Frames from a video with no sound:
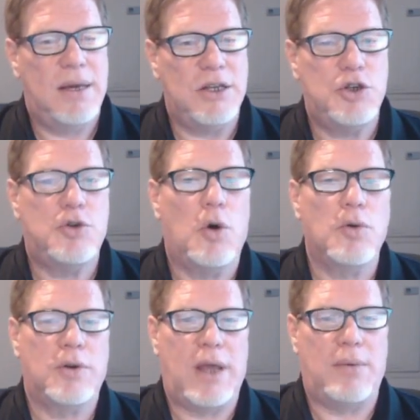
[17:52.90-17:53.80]
is your
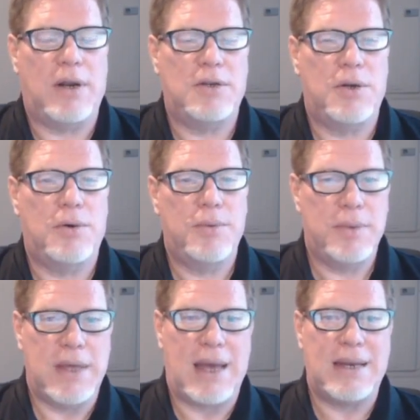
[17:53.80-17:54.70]
total debt ratio.
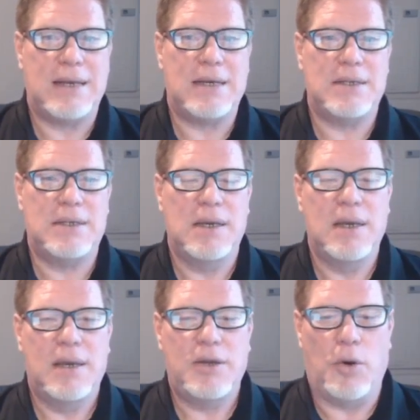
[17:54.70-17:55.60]
That is
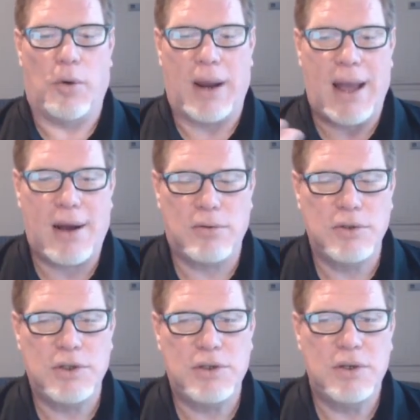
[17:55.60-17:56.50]
your
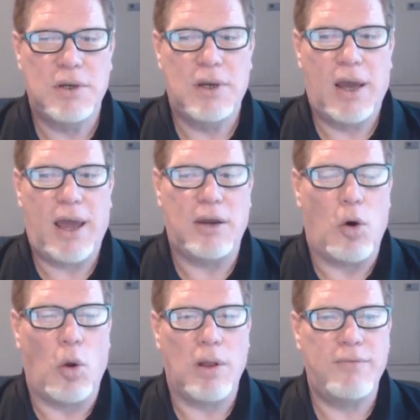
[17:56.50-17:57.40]
house and
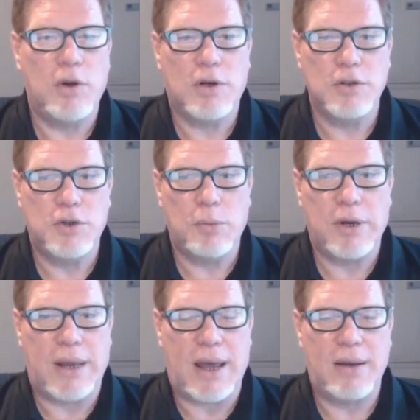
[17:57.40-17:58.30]
all of your
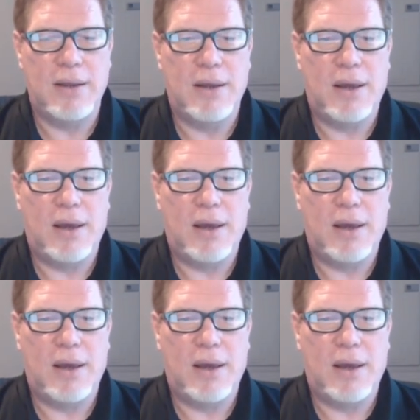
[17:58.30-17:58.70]
consumer debt